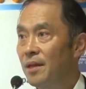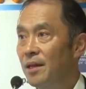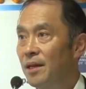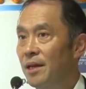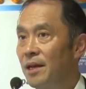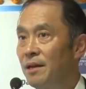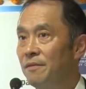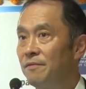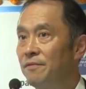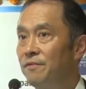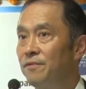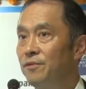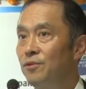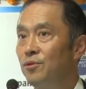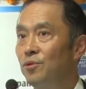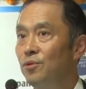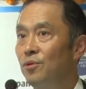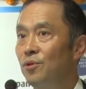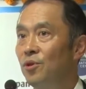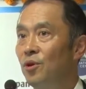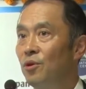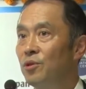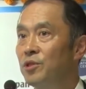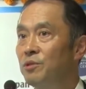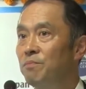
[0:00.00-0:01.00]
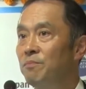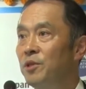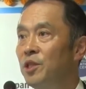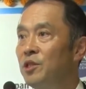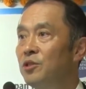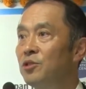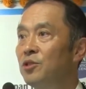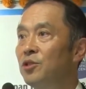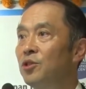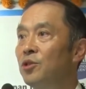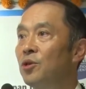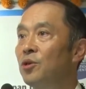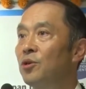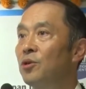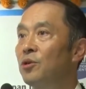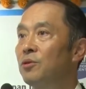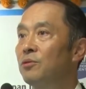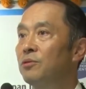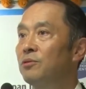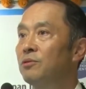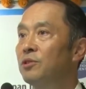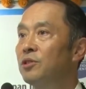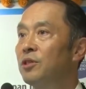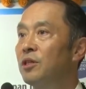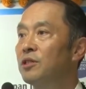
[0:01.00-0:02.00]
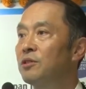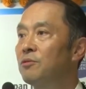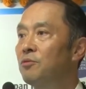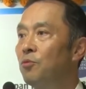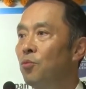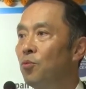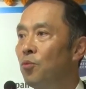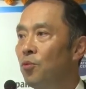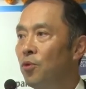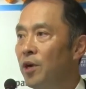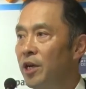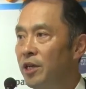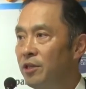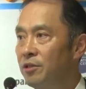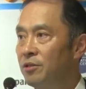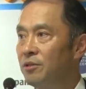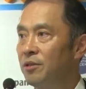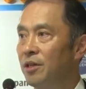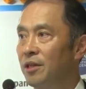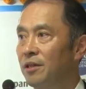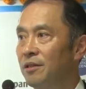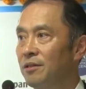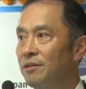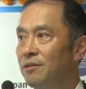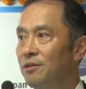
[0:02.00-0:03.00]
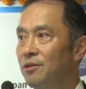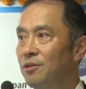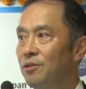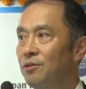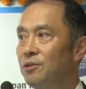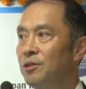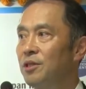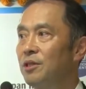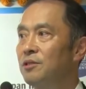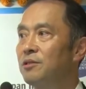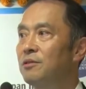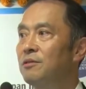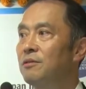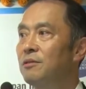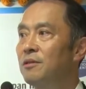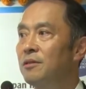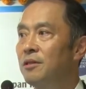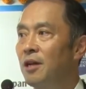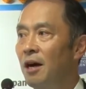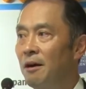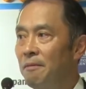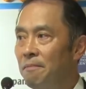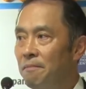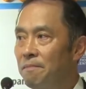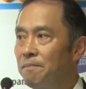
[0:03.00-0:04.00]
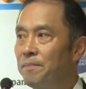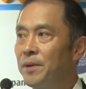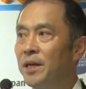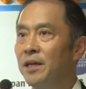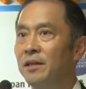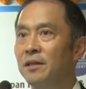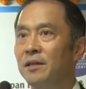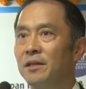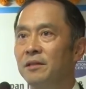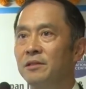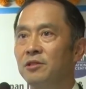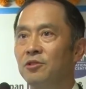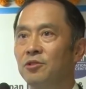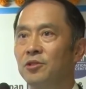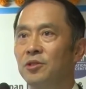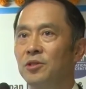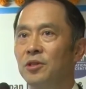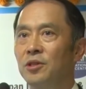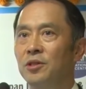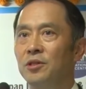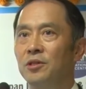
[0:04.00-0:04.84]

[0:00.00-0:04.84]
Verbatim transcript: And food loss means you're just wasting, you're just dumping this.